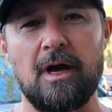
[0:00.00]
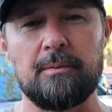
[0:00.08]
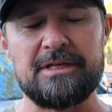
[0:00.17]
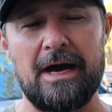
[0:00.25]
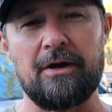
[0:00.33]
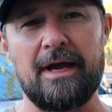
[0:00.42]

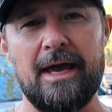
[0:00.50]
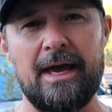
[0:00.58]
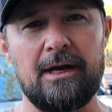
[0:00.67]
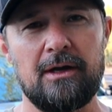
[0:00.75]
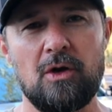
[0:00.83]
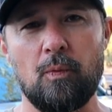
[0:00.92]
comes out
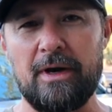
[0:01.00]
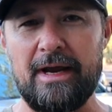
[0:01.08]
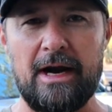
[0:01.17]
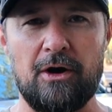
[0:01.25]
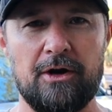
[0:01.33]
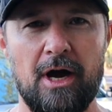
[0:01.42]
ahead when
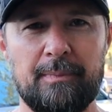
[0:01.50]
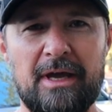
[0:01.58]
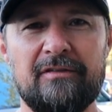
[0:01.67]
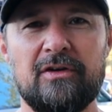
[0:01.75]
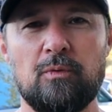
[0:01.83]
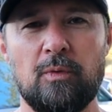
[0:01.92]
airing up,
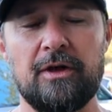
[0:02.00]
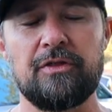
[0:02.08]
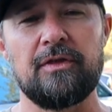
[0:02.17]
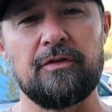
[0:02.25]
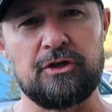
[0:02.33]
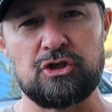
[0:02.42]
even
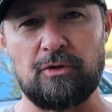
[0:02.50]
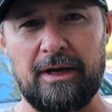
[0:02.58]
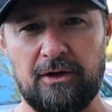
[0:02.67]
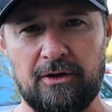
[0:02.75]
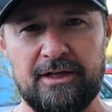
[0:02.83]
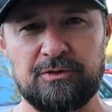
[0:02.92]
with the
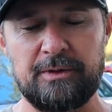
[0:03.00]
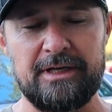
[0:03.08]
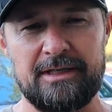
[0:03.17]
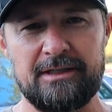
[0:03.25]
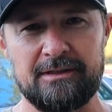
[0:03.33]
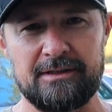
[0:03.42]
trailer. It's
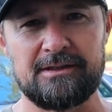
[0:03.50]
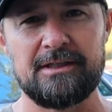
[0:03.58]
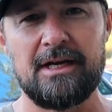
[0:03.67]
ridiculous.